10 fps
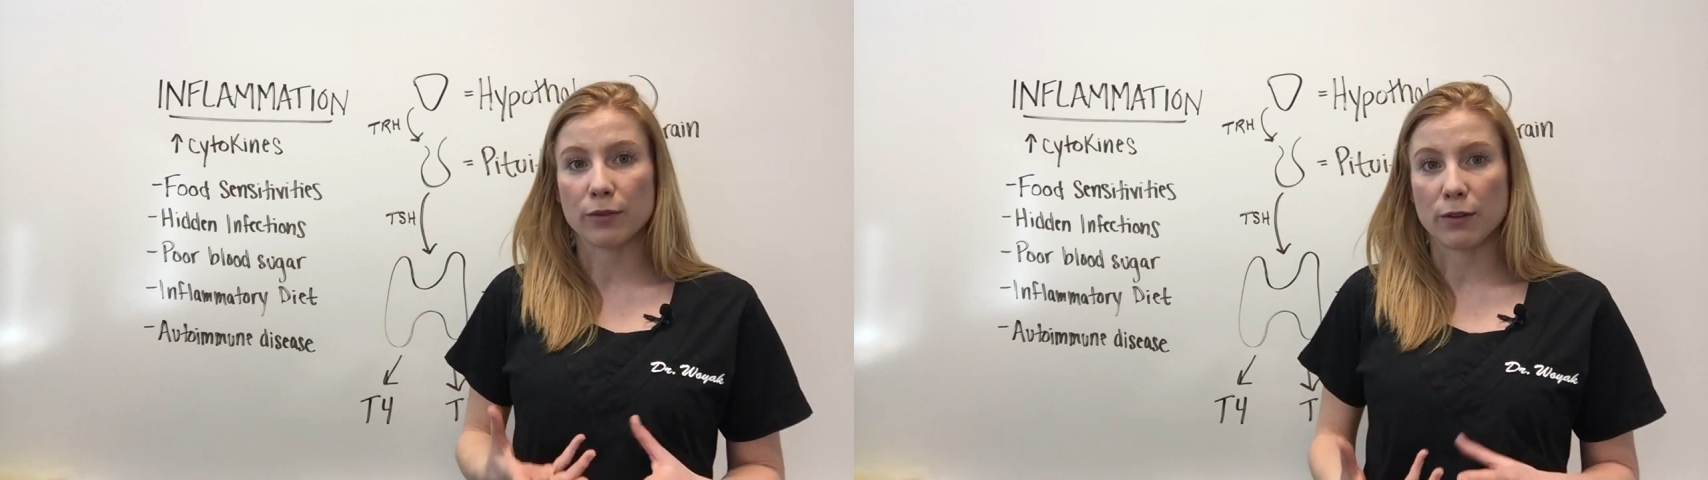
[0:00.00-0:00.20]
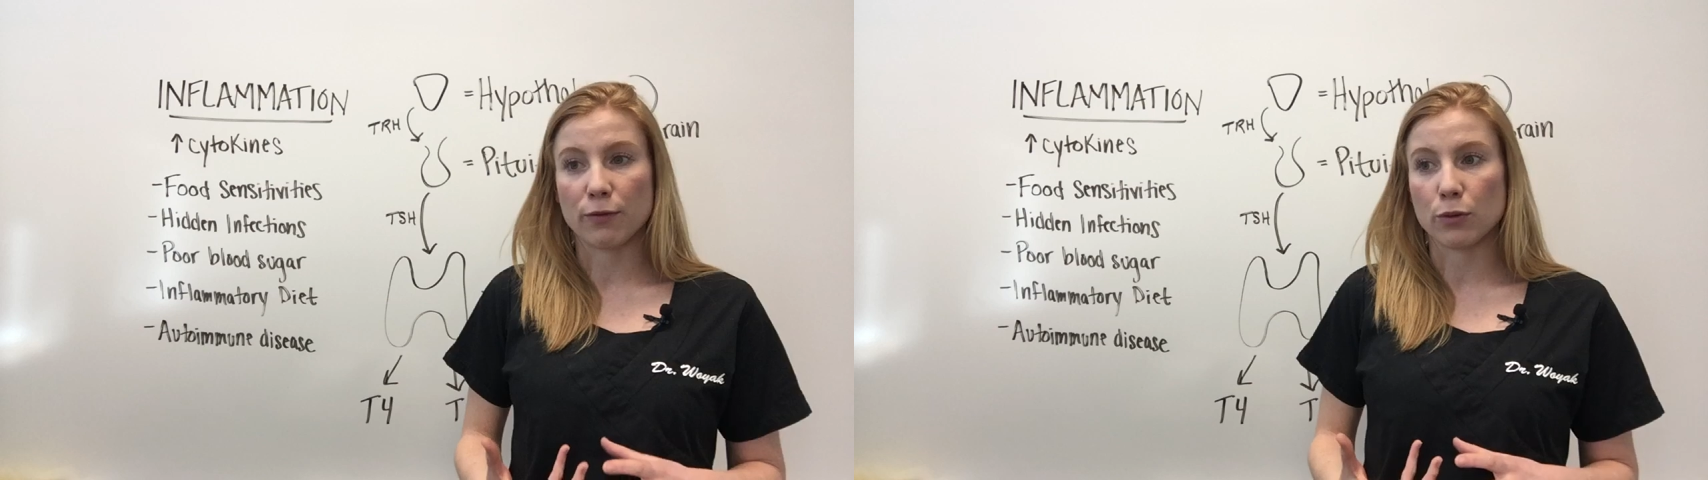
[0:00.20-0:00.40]

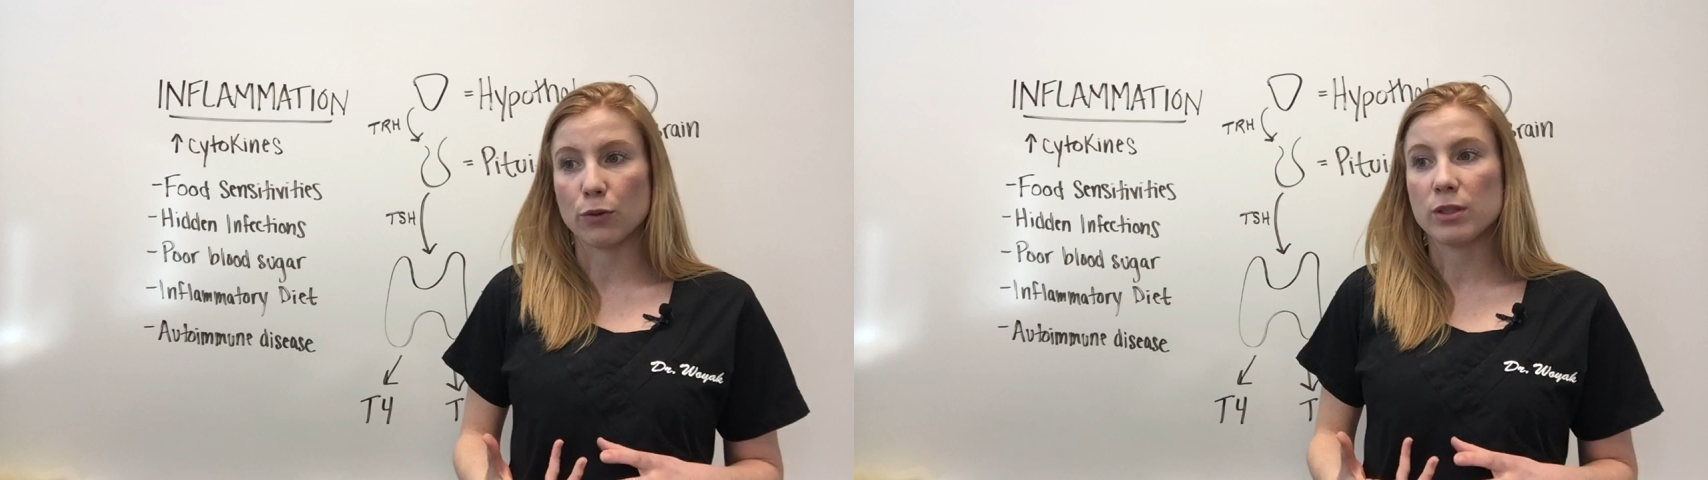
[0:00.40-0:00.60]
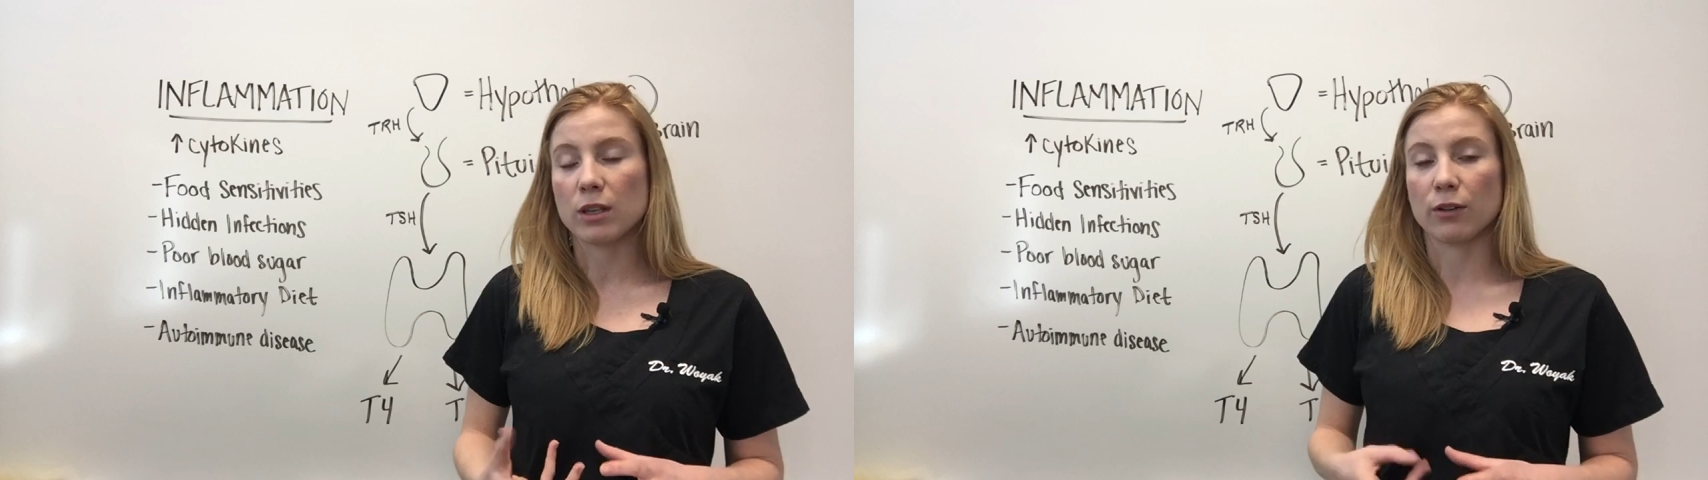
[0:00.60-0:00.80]
the
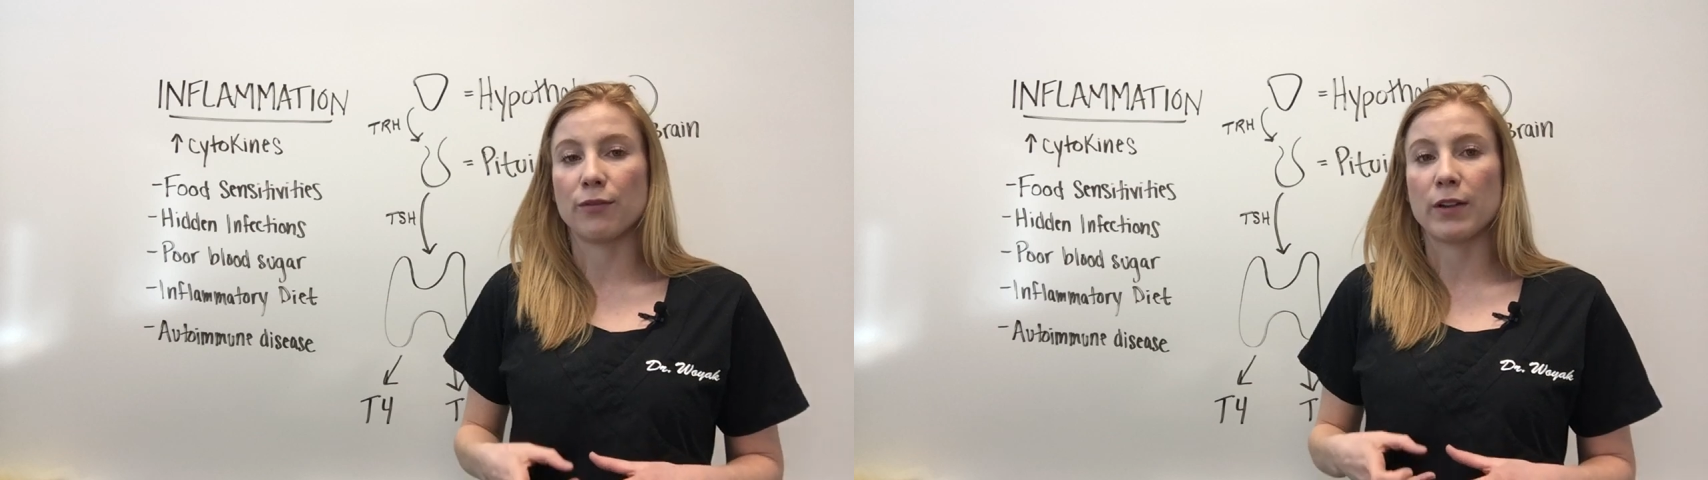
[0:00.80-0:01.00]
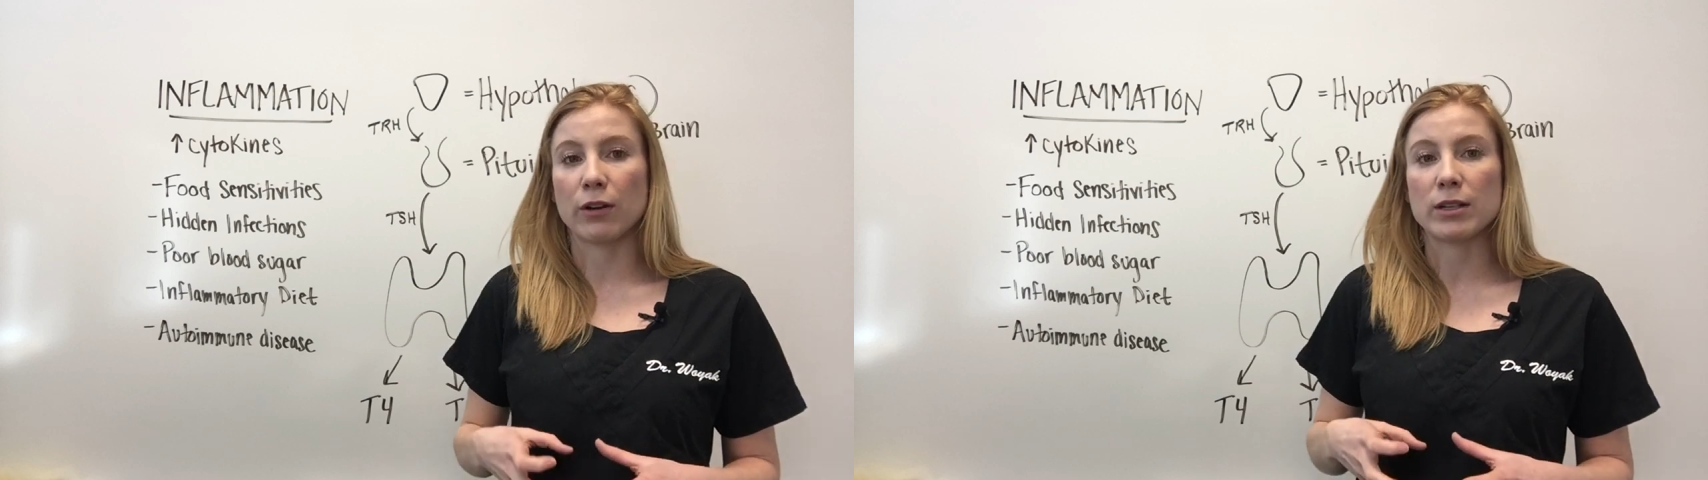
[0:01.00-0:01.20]
foods are
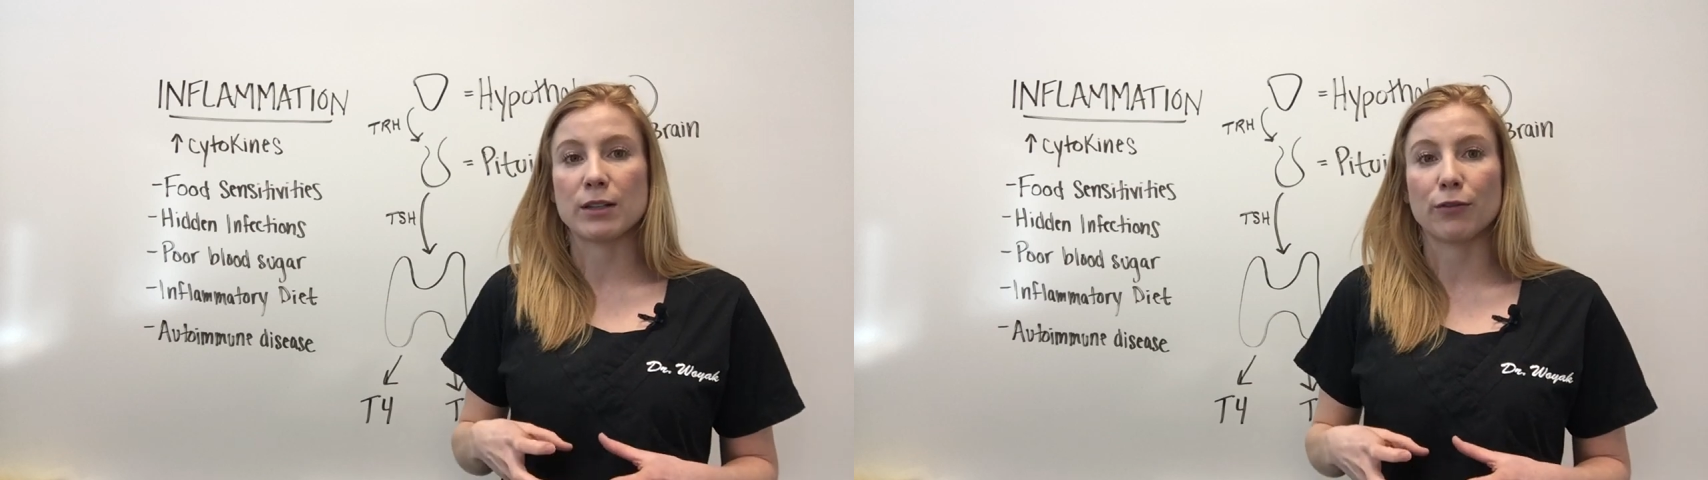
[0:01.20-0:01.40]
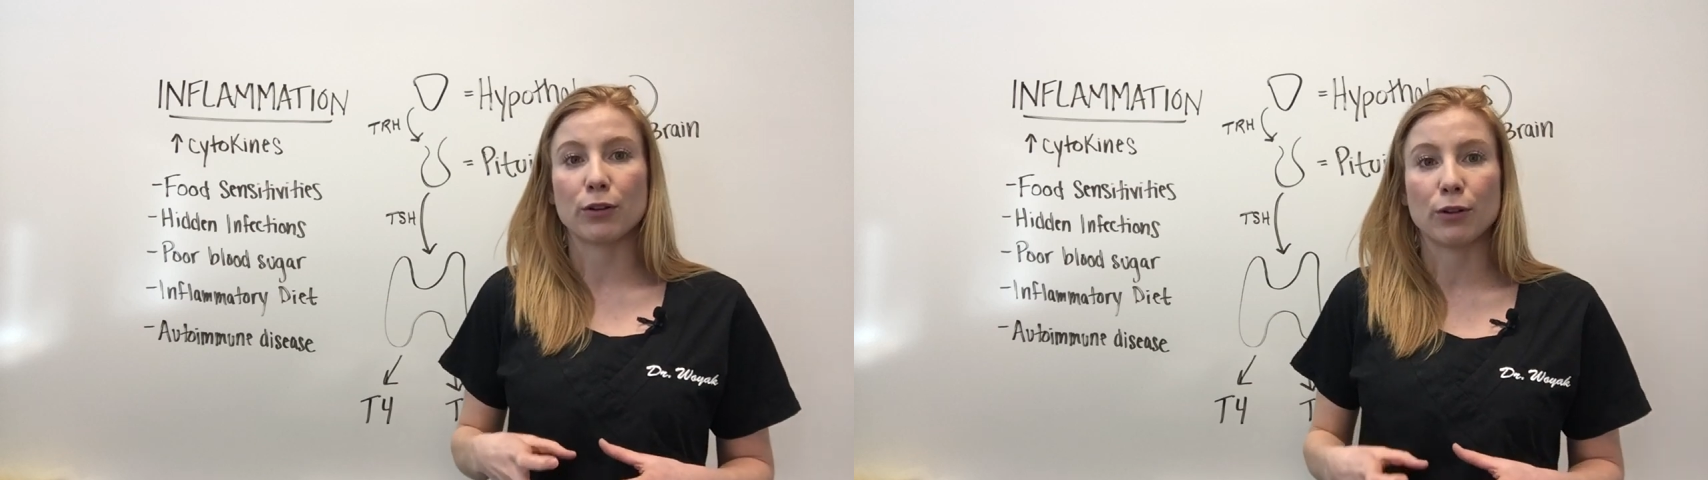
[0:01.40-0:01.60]
very
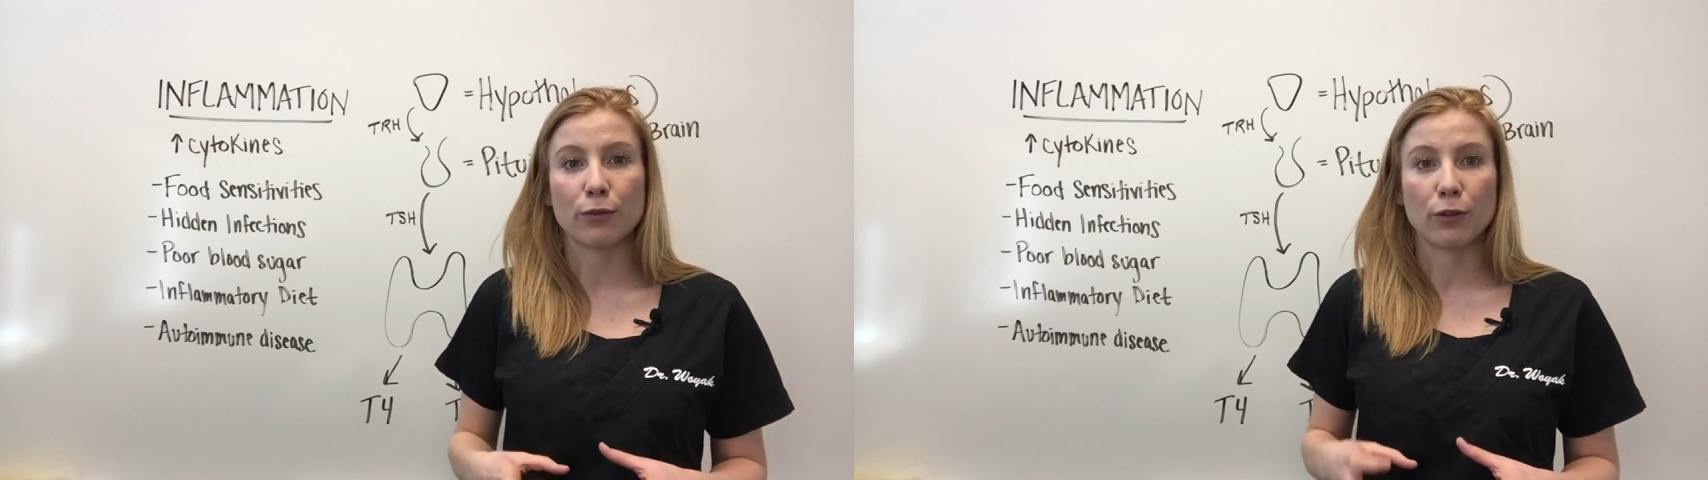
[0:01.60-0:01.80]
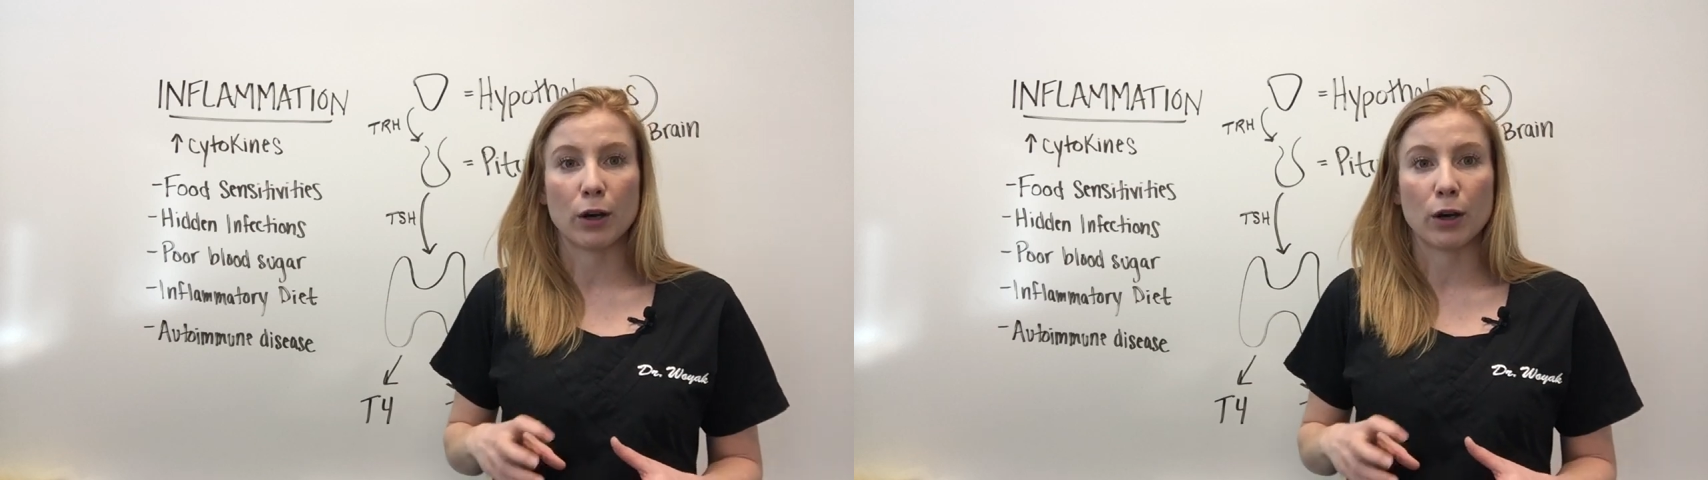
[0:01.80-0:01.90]
difficult for